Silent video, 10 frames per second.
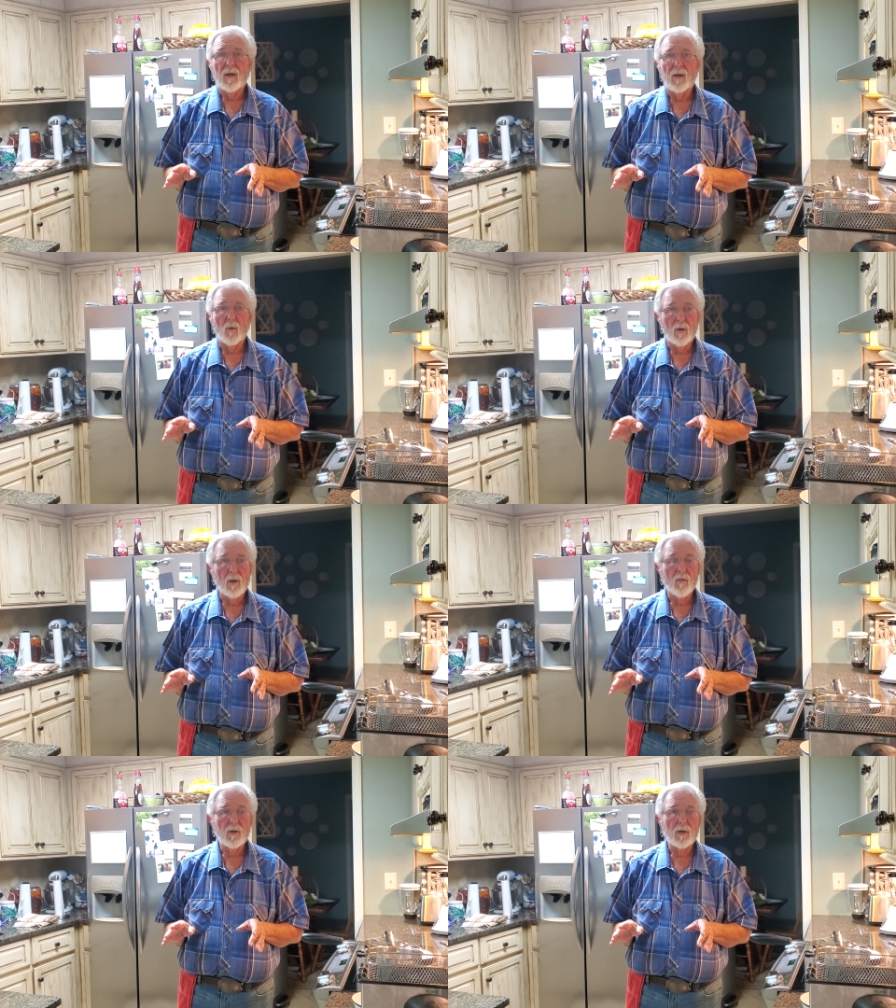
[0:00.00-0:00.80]
Uh, we're
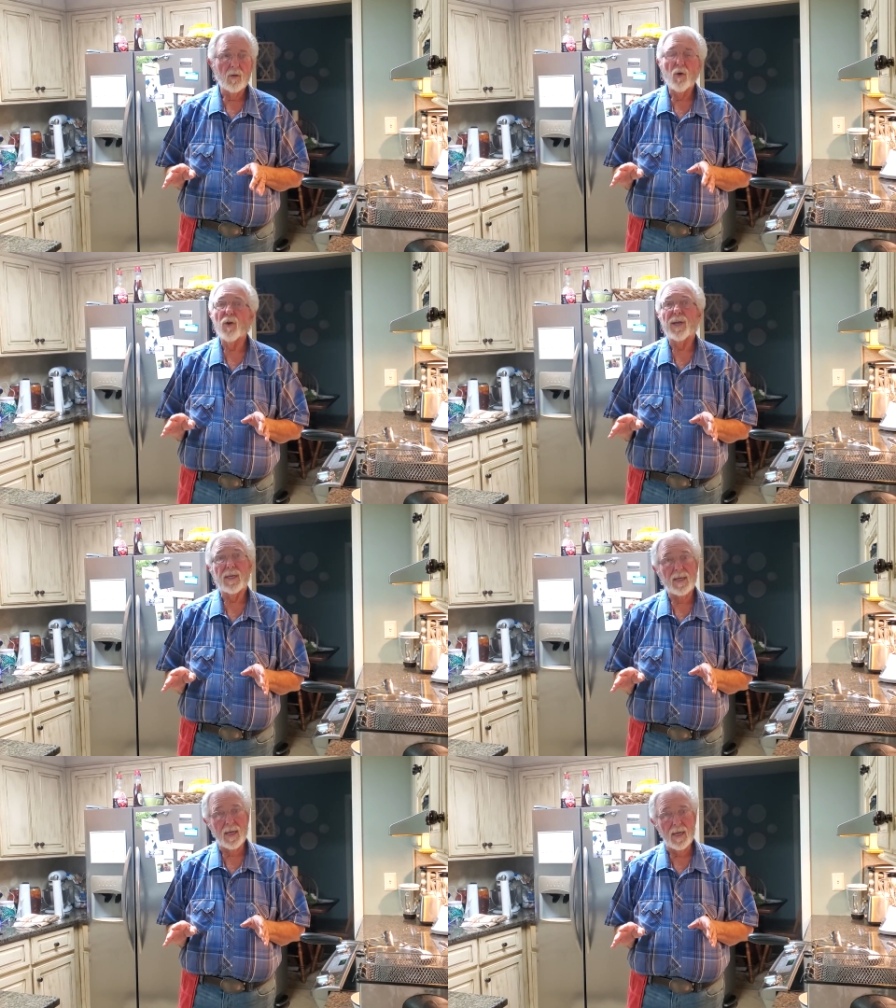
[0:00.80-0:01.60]
going to do
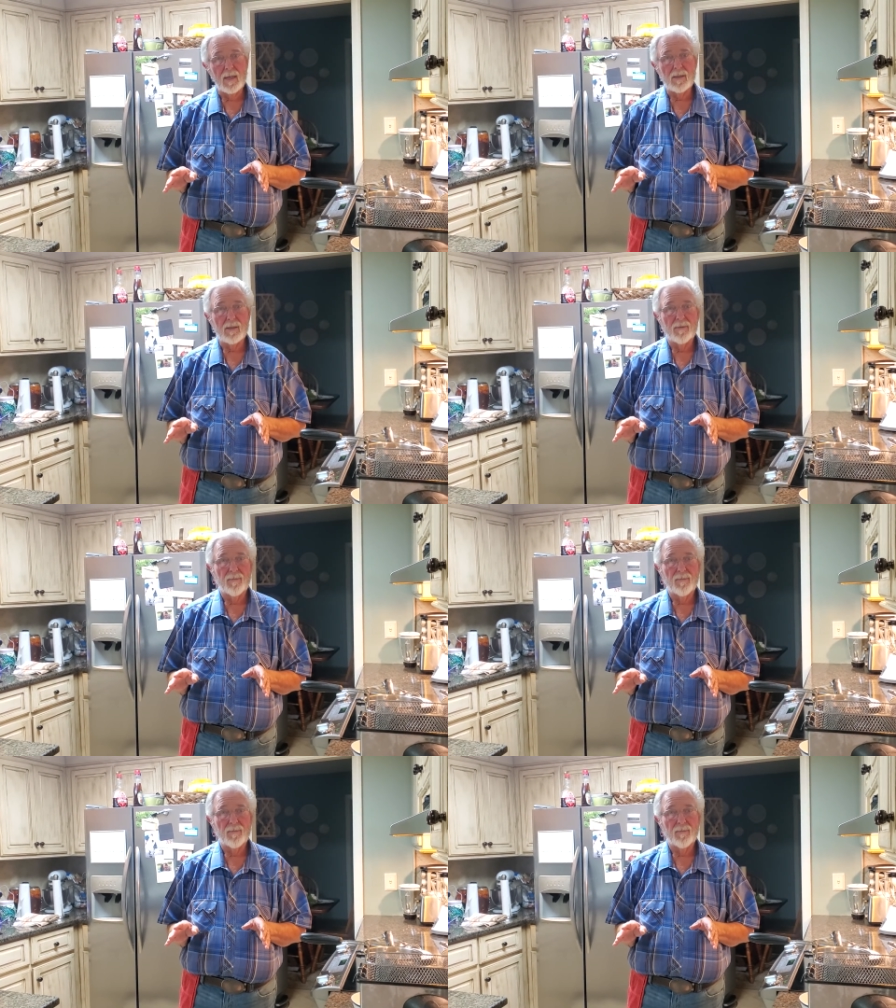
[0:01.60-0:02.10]
grit cakes.